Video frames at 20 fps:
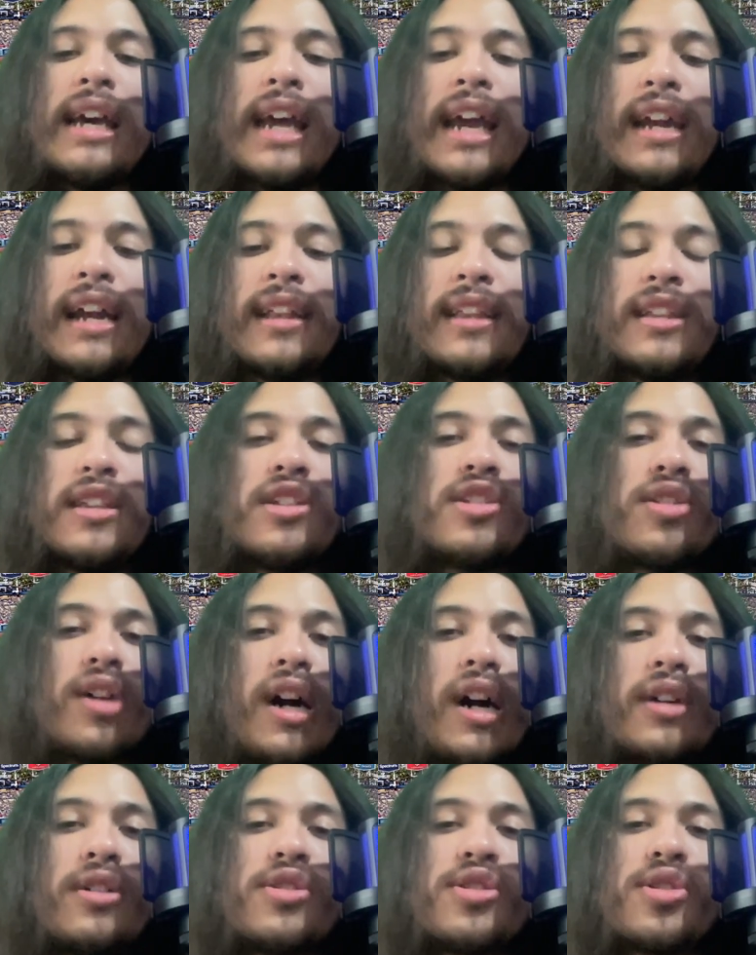And I think the
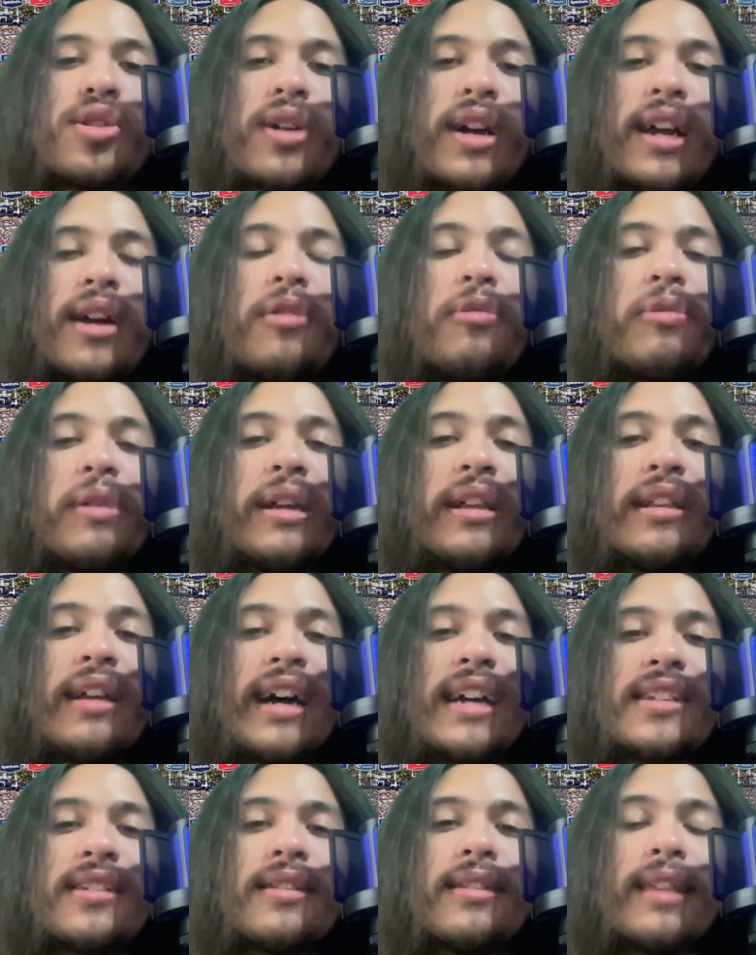Dodgers are kind of
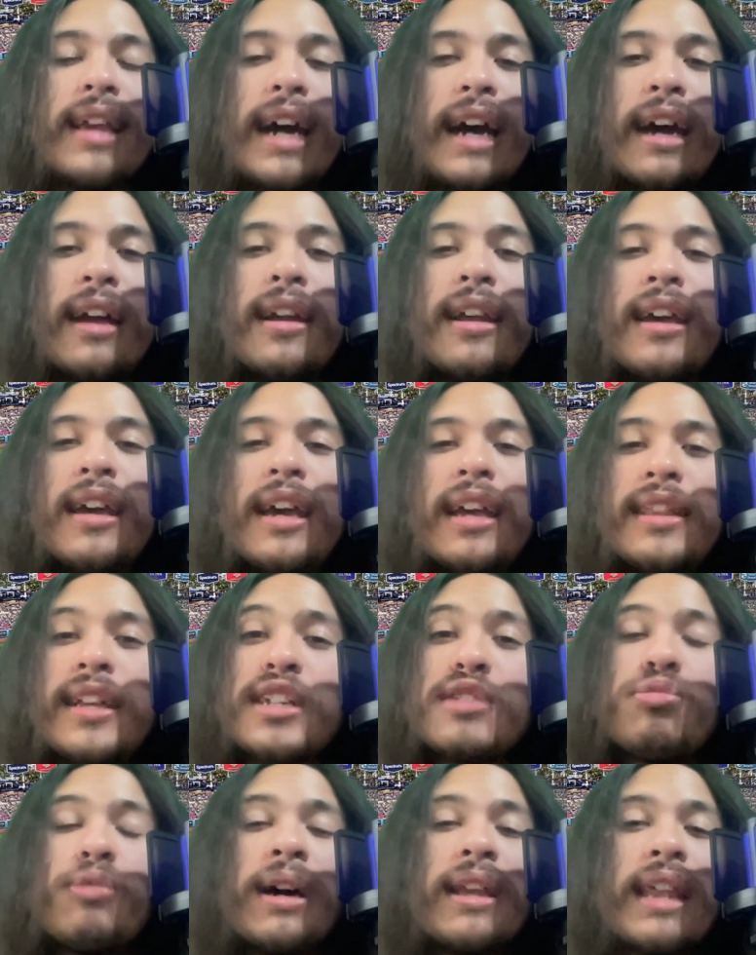realizing that, and
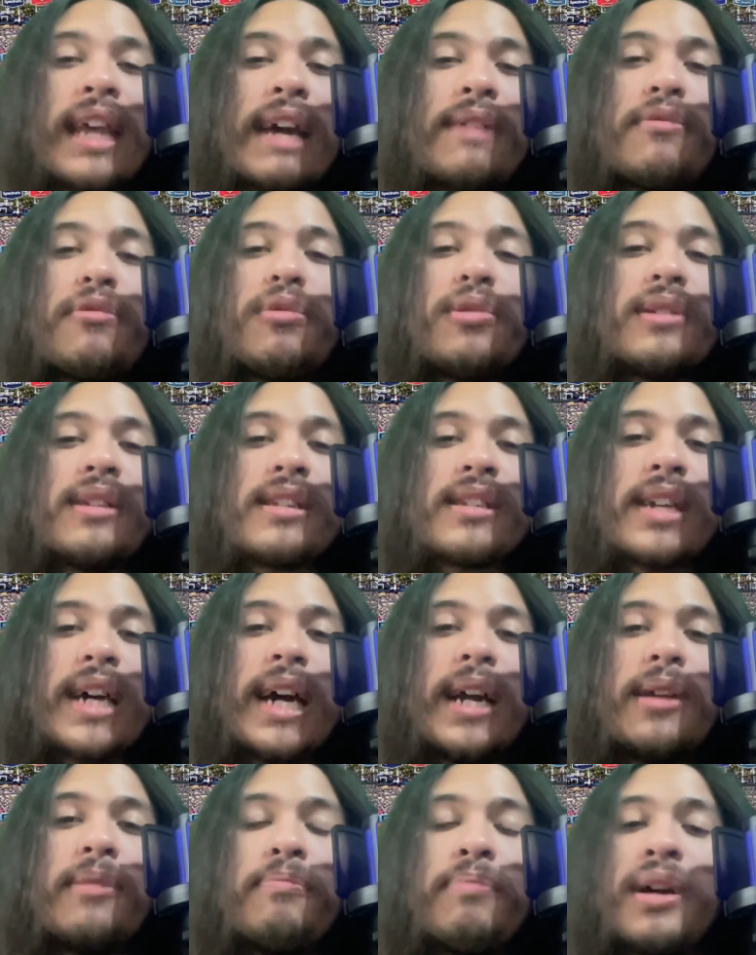that's why they haven't really
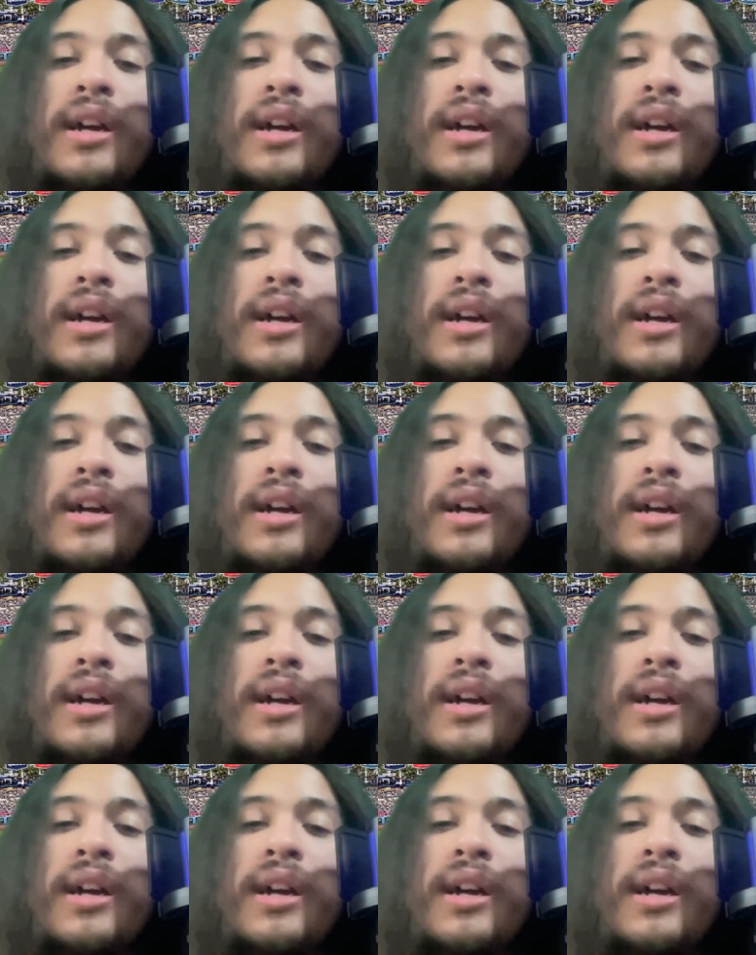signed him.